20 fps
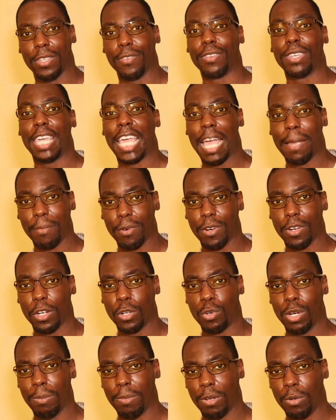of camera
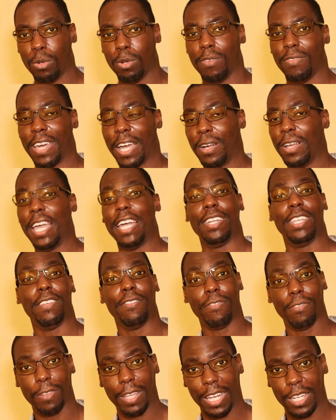equipment without any
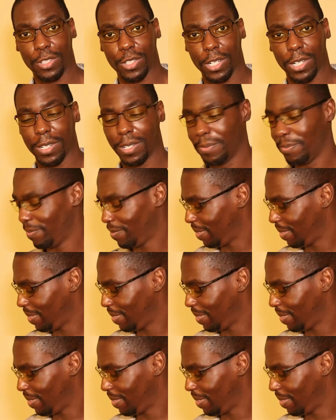flexure.